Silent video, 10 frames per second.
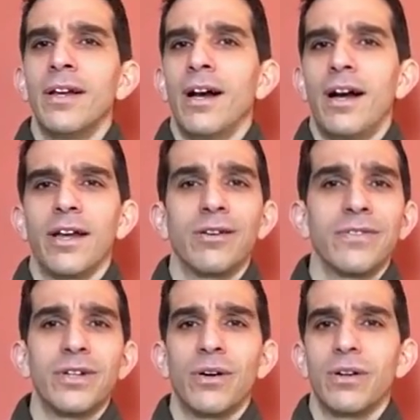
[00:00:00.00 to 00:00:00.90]
You don't
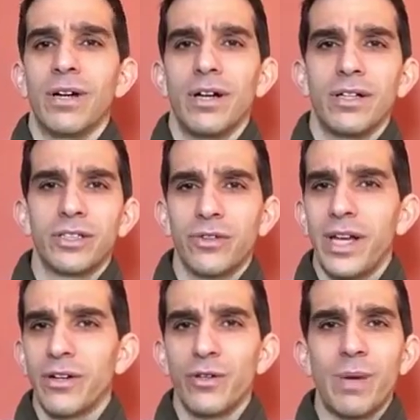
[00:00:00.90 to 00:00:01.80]
even know a
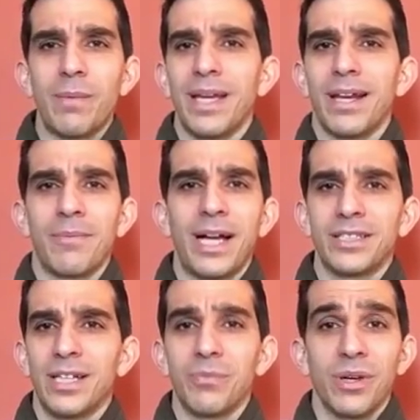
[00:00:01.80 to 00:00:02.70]
trainer you may be getting
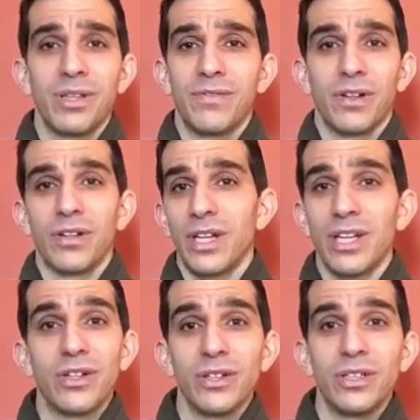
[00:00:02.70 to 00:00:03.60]
matched up with. If they're any
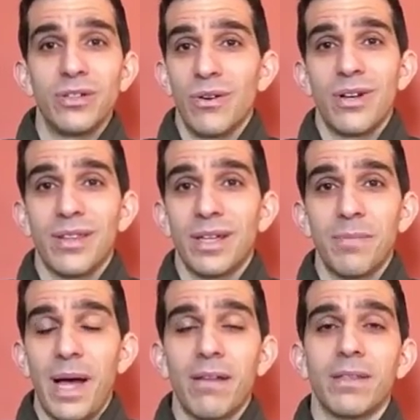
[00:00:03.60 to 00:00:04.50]
good, you don't know nothing
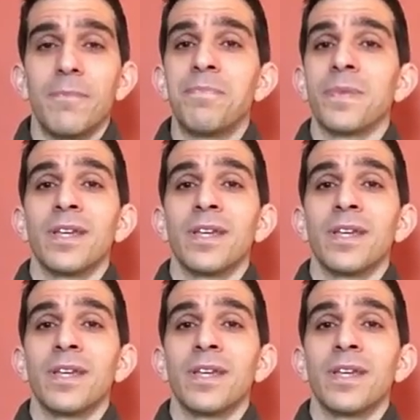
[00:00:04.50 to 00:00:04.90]
about them.